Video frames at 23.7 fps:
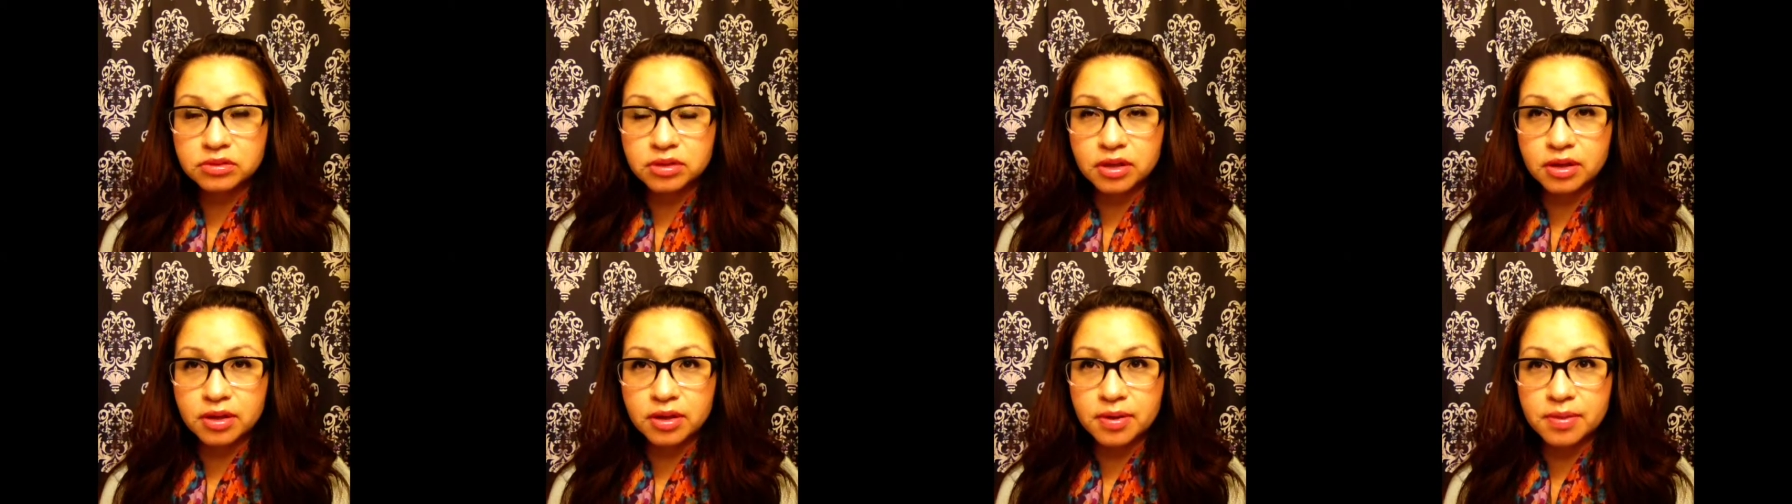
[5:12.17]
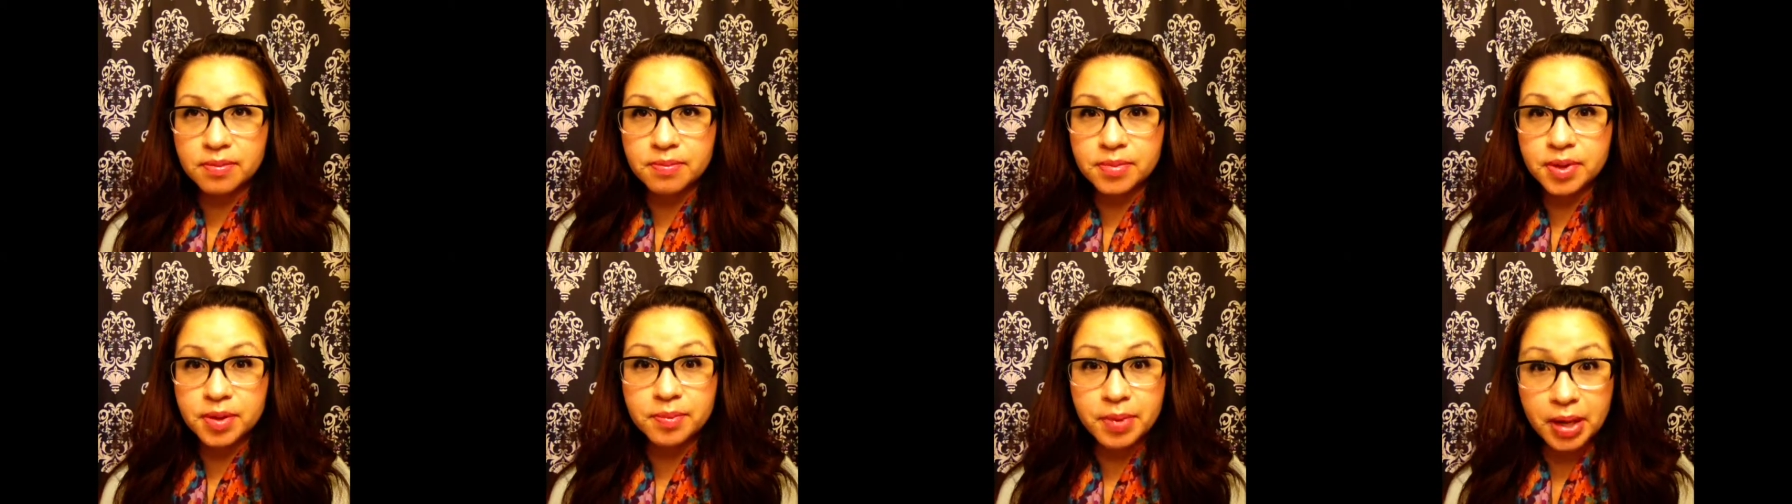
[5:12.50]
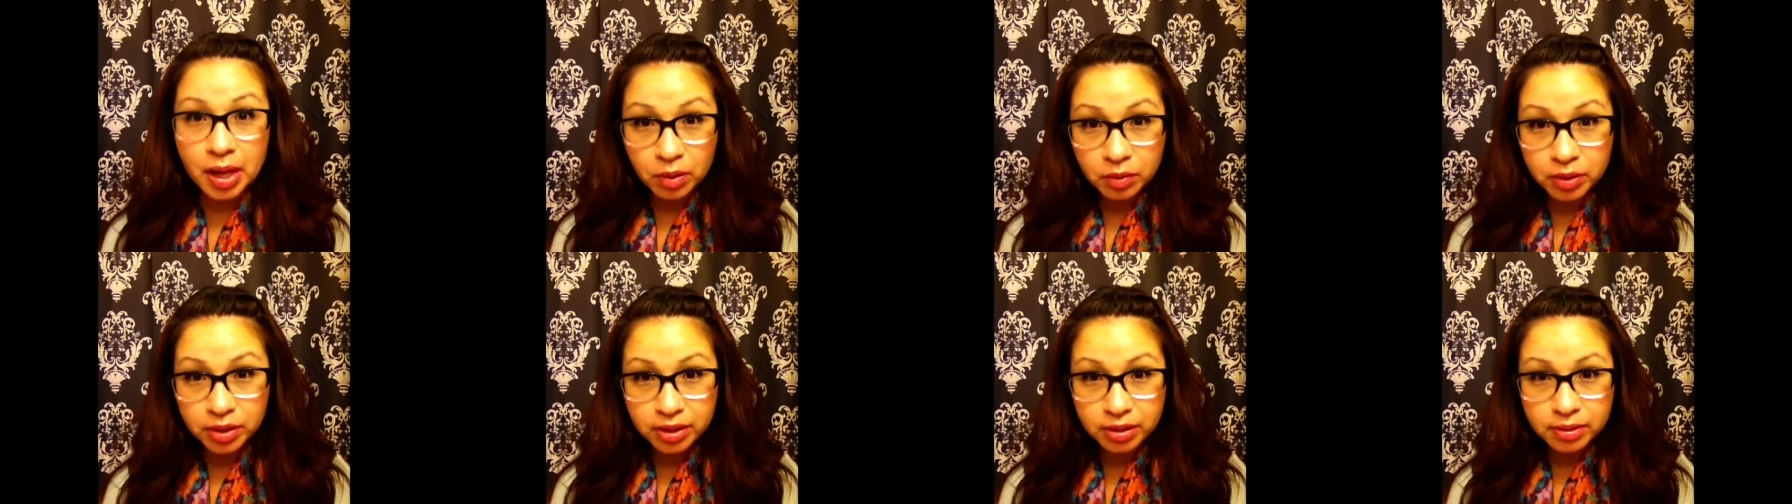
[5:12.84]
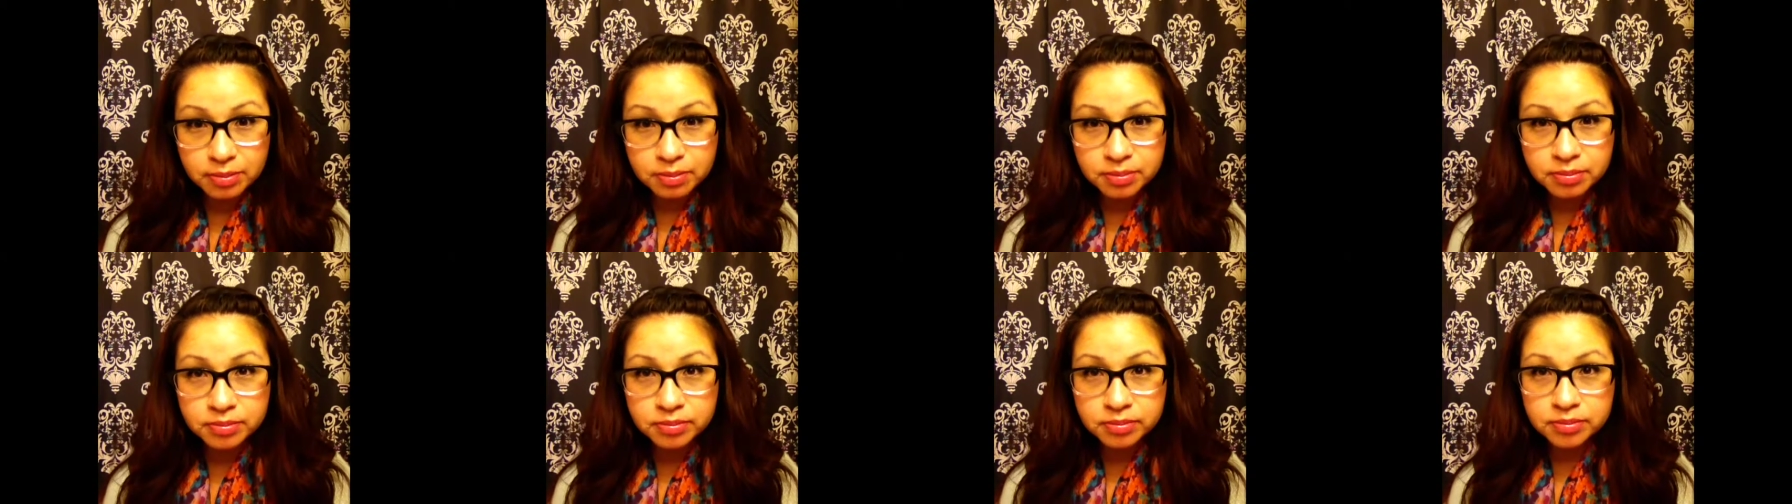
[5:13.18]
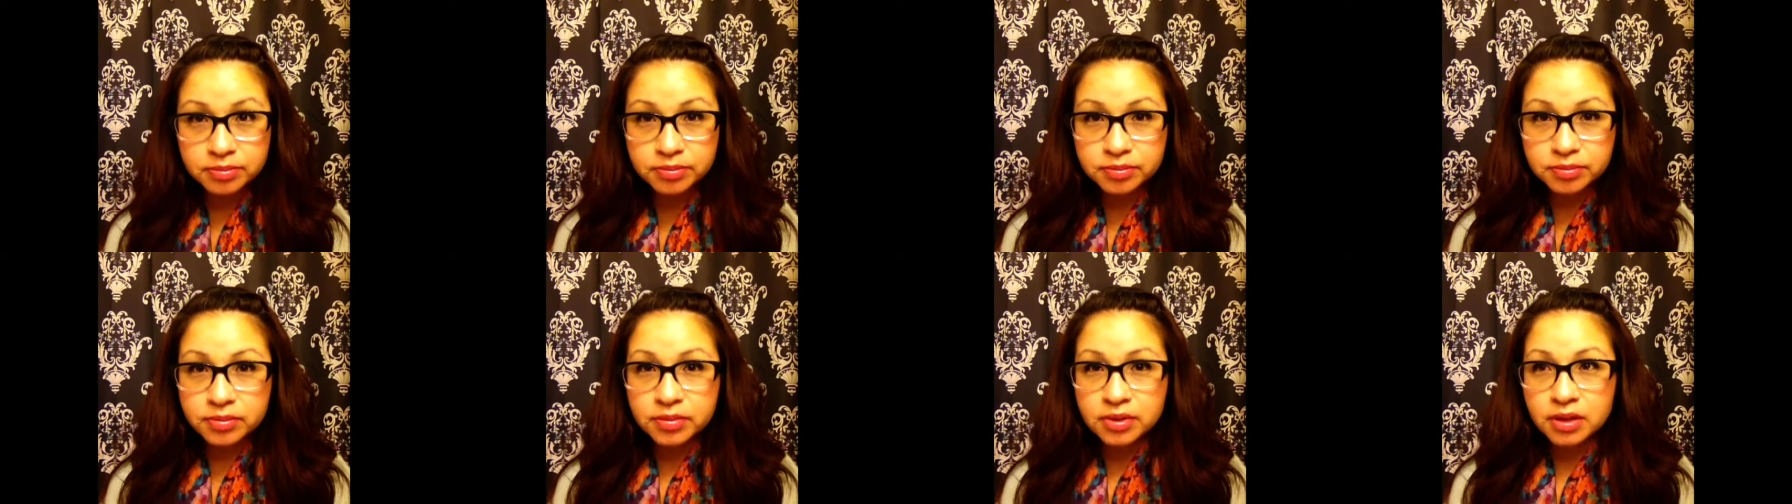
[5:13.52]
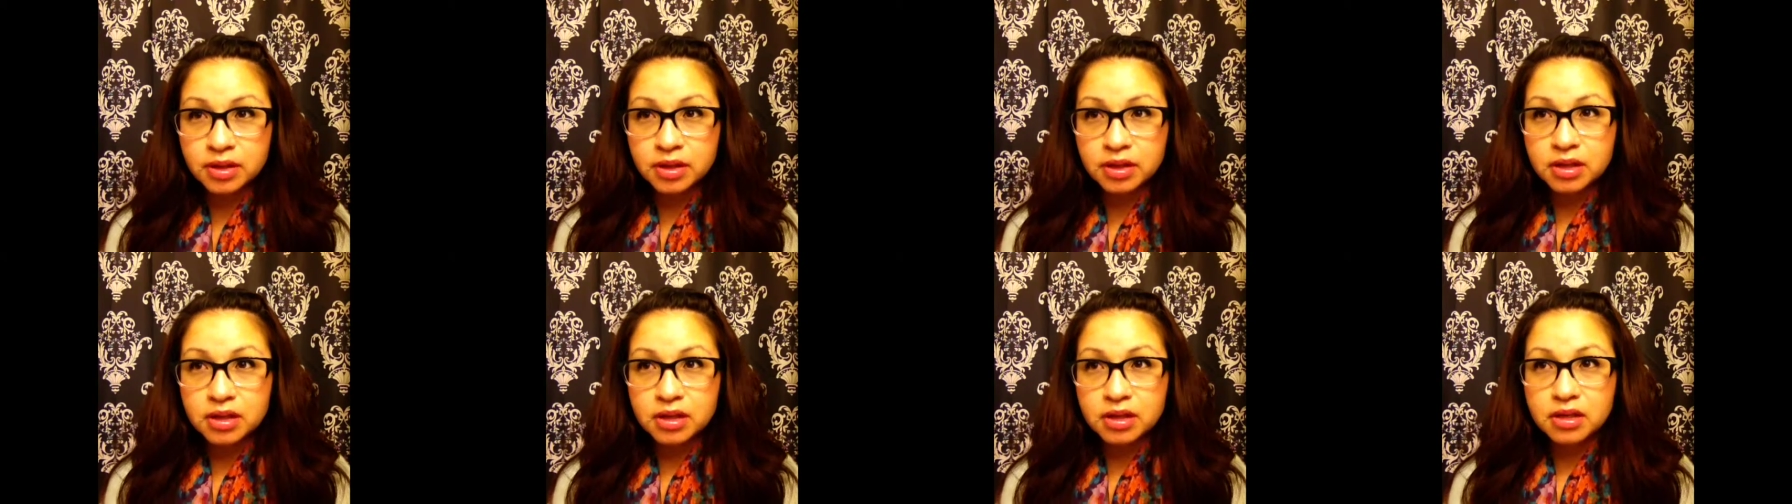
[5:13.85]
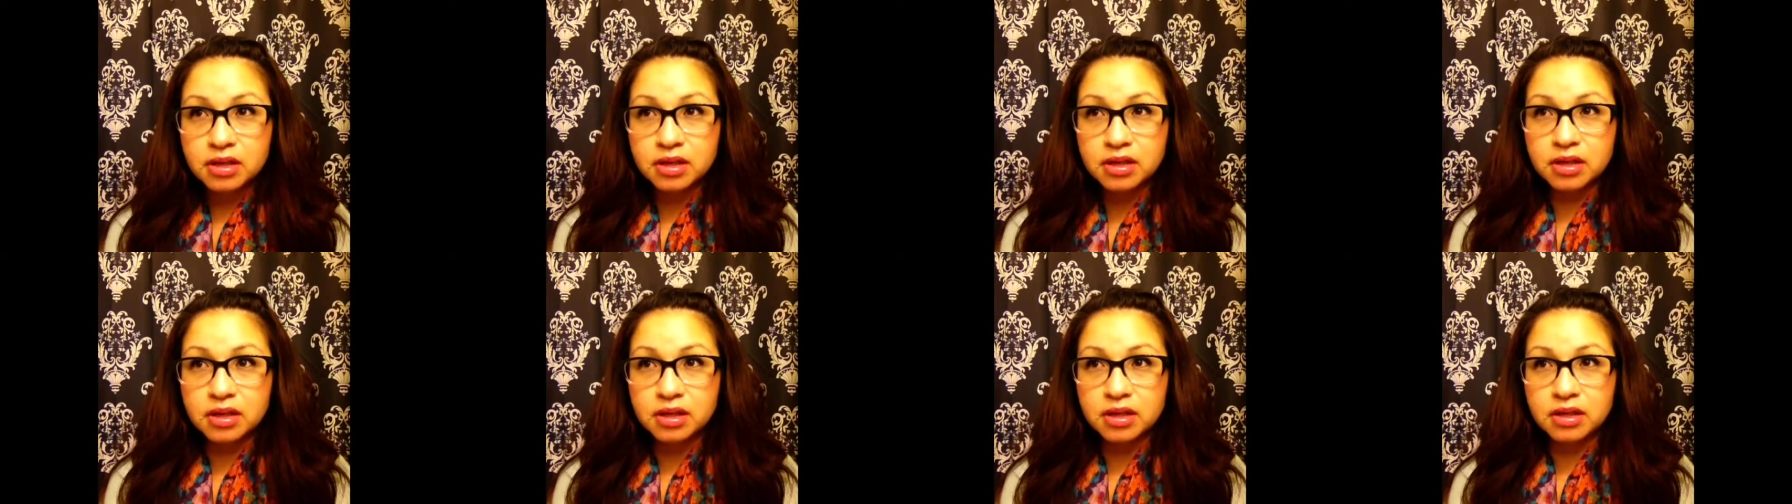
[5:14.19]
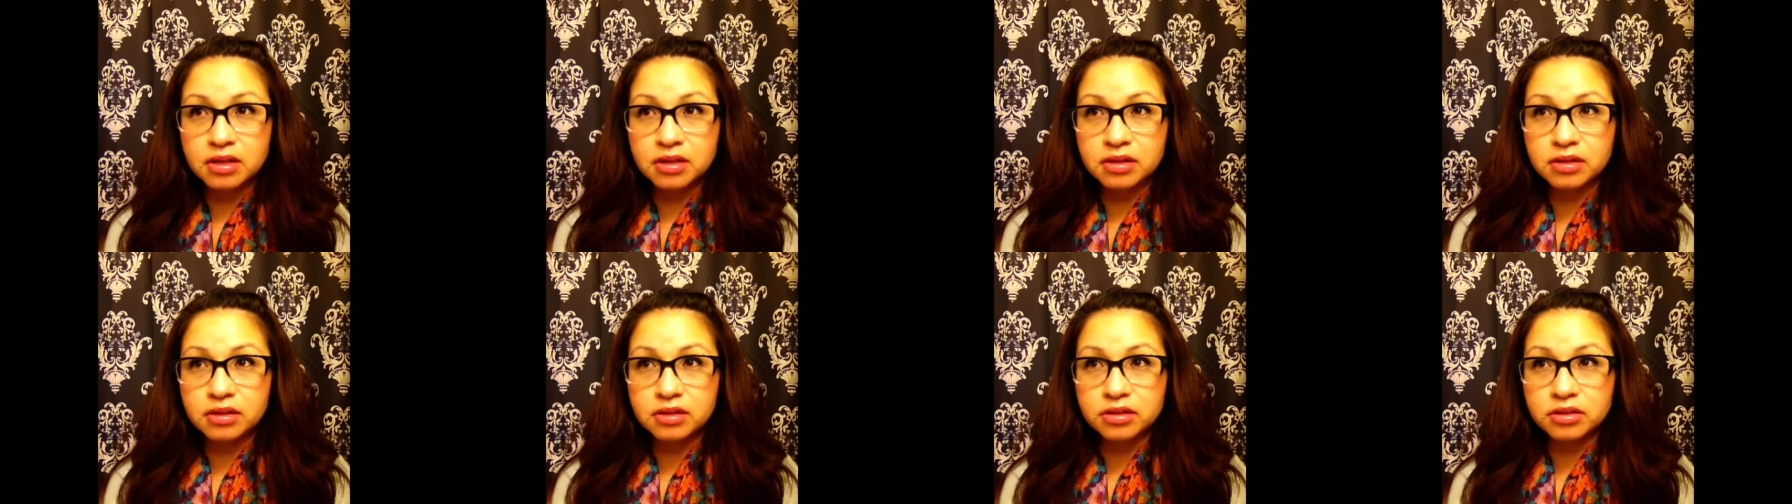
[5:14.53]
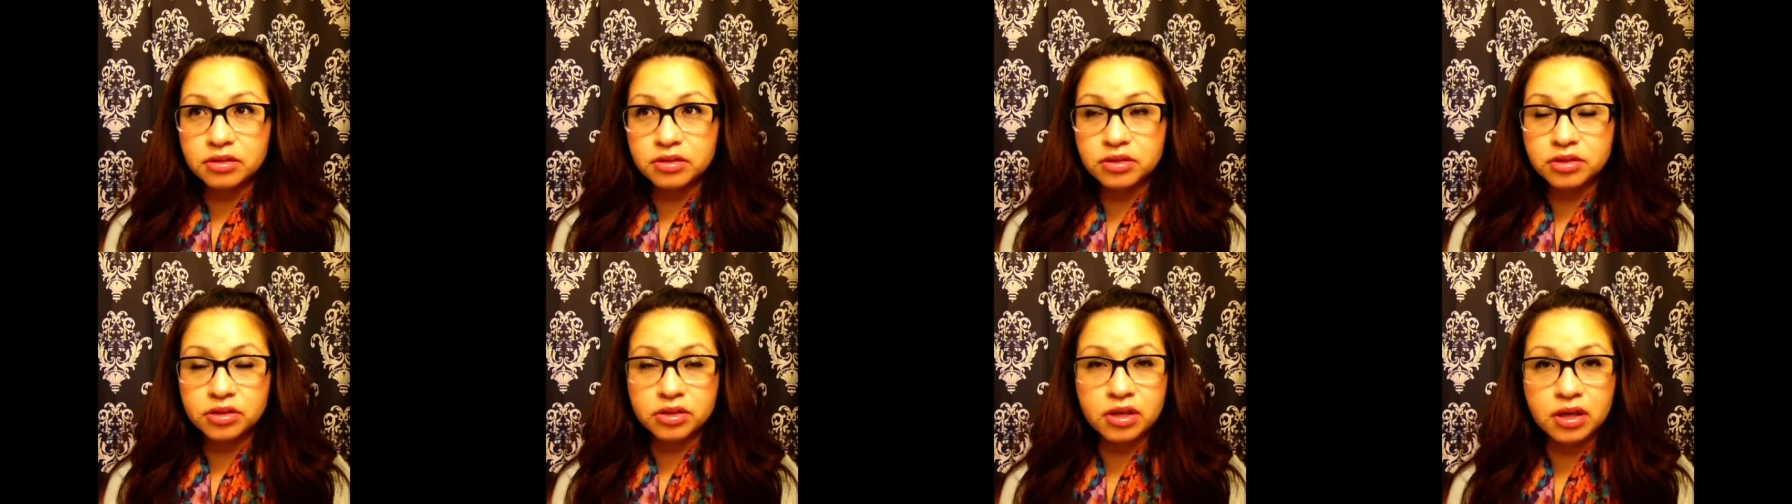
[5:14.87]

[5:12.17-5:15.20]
uh, about Him, you're